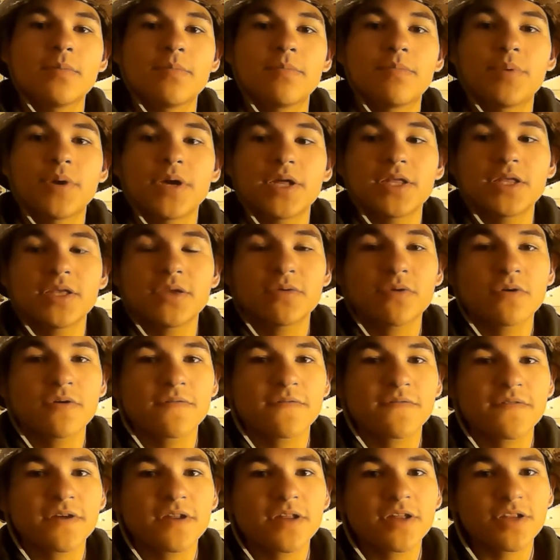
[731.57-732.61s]
but you won't
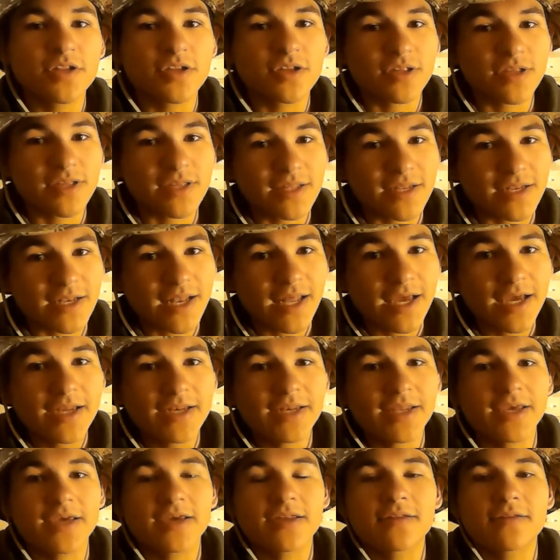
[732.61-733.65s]
feel it in your line
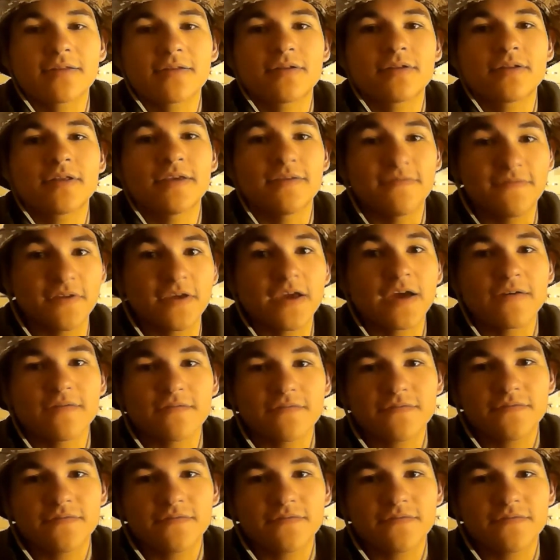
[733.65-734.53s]
yet if you have